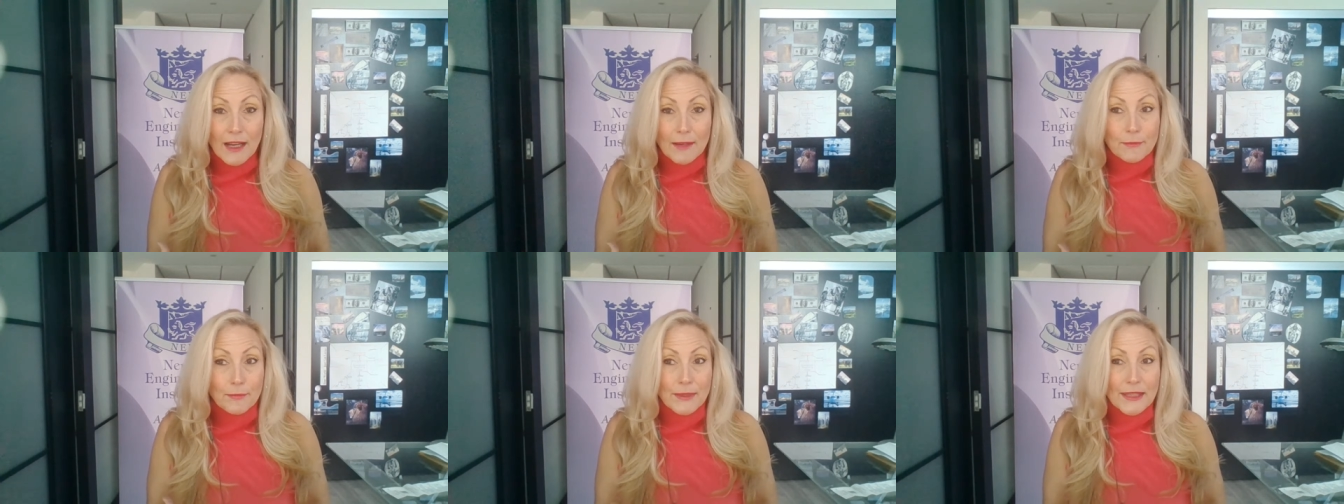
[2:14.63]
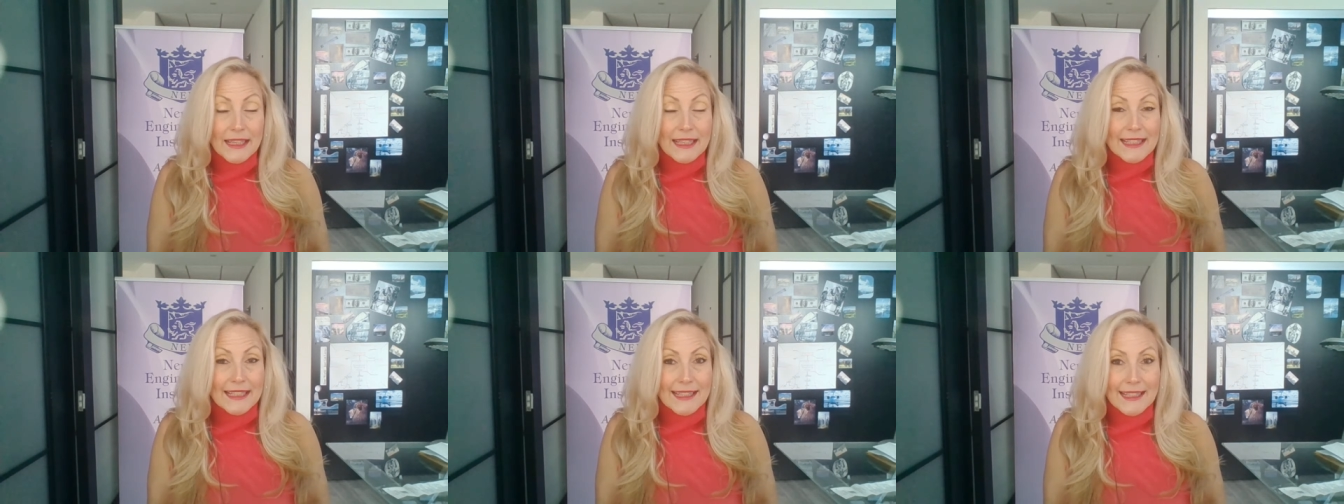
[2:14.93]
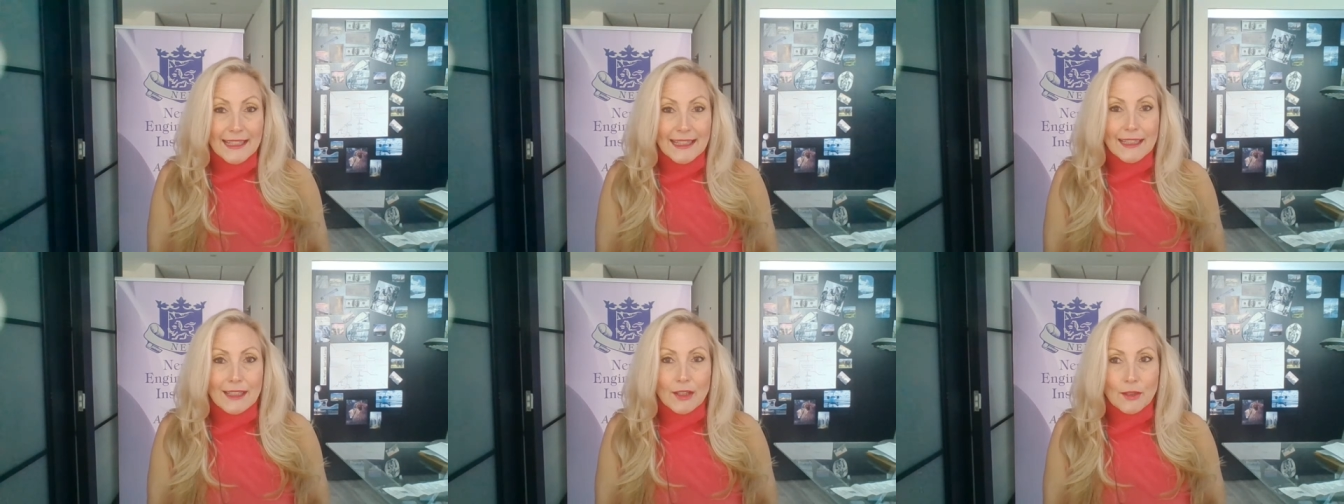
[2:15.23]
being
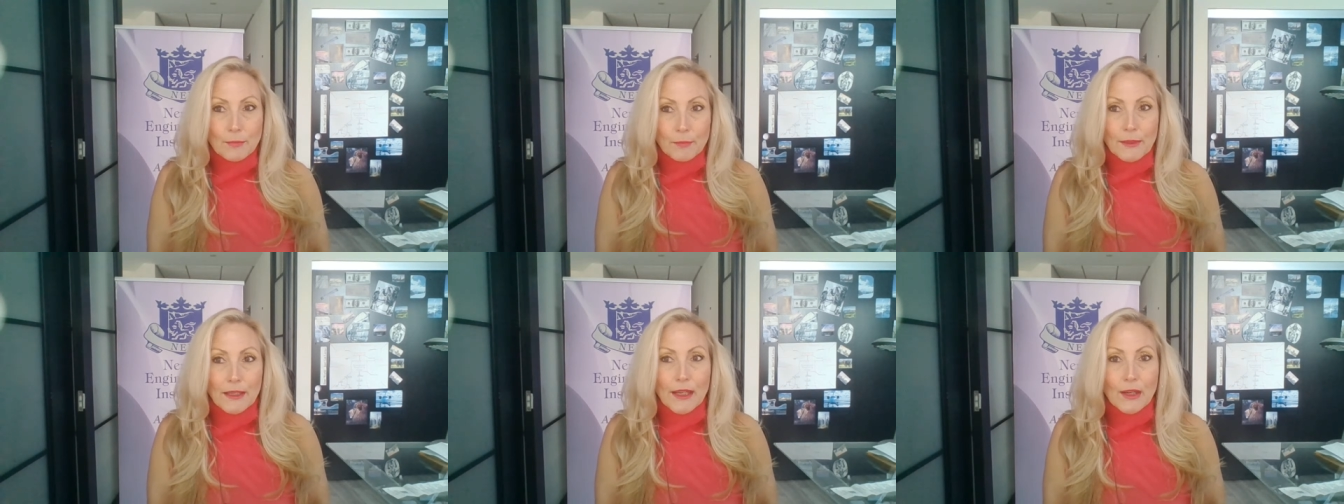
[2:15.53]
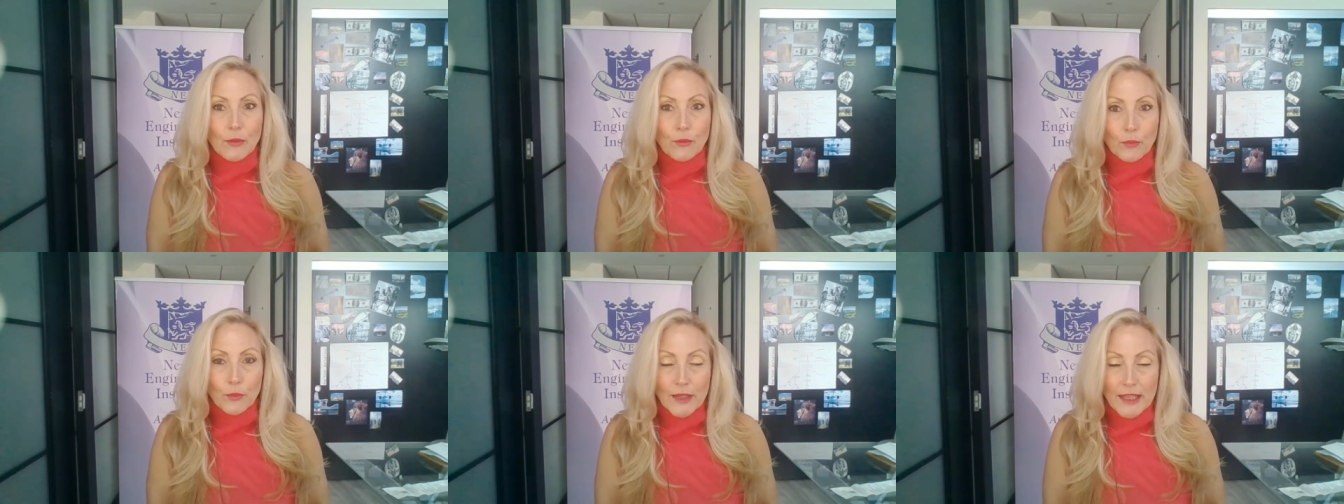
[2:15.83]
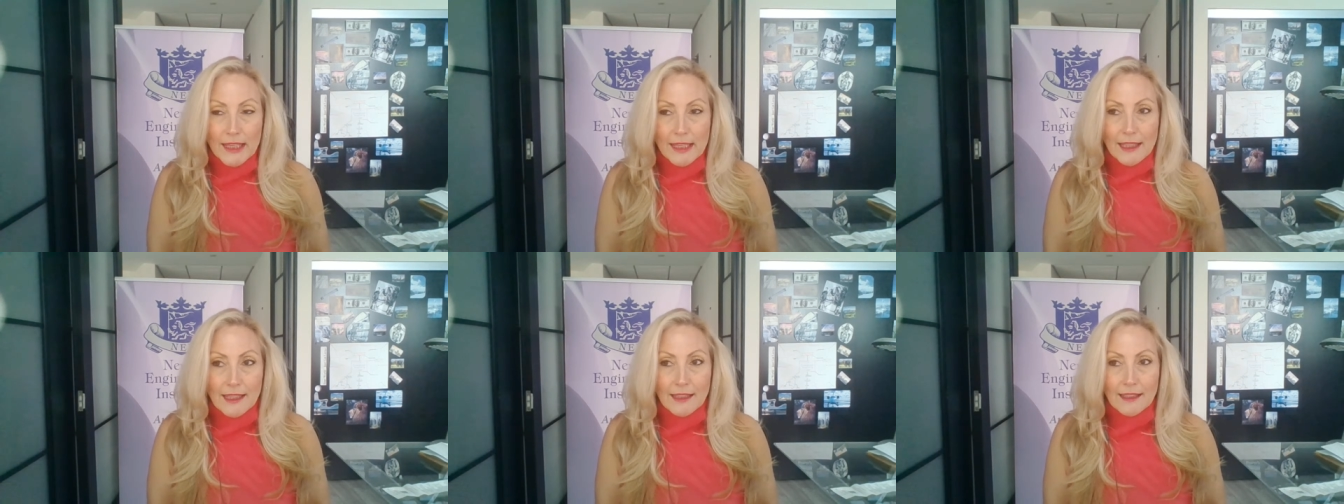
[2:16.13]
seen as being
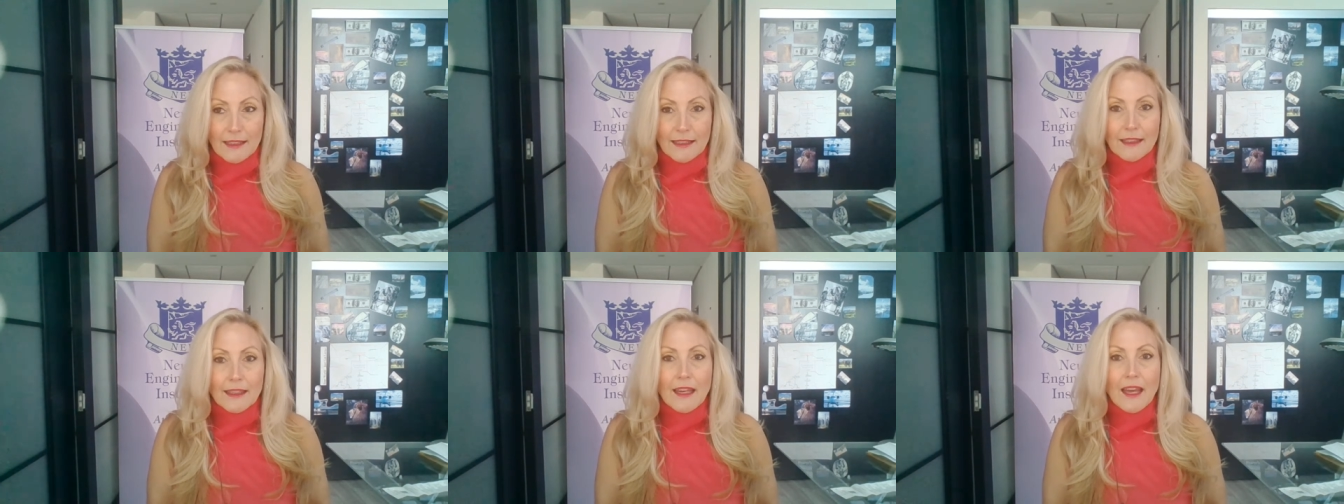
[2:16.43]
weak,